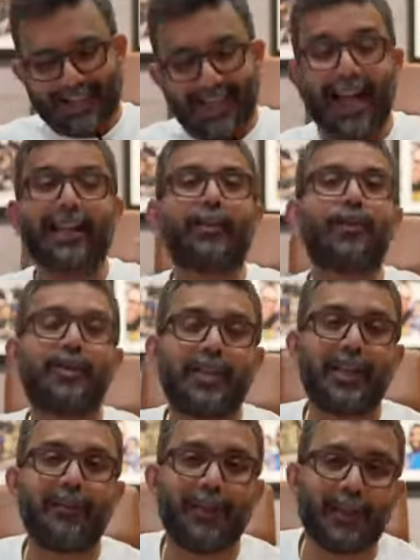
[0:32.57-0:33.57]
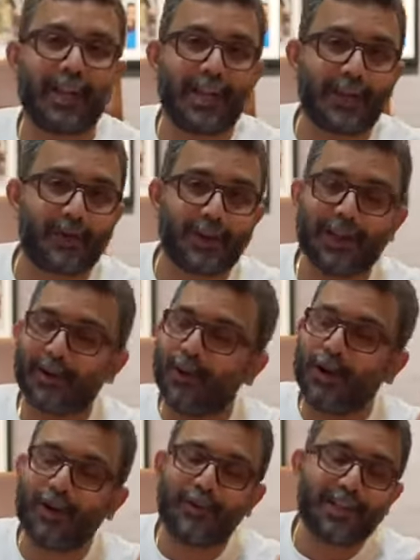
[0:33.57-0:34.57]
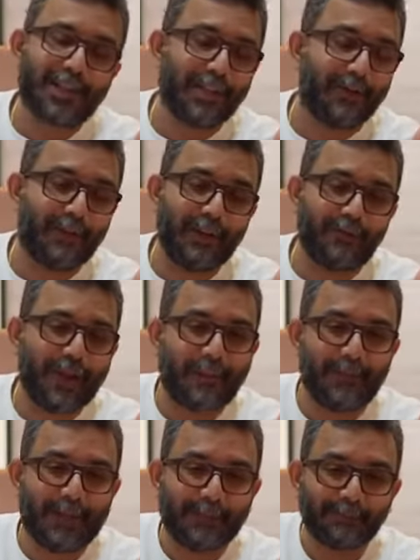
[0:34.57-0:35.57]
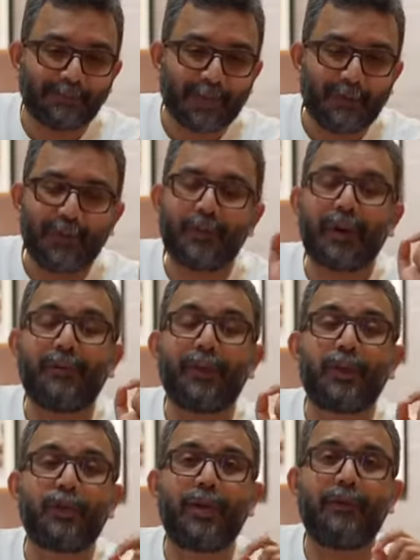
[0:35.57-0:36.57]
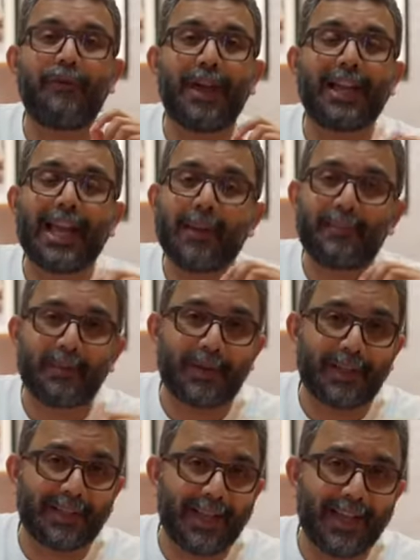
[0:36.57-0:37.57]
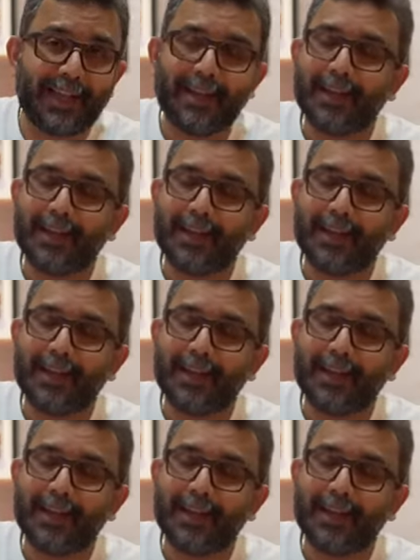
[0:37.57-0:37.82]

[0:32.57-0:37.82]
Dato Sri Vijayeshwan, and all of us in the V family. We want to wish you a very happy birthday.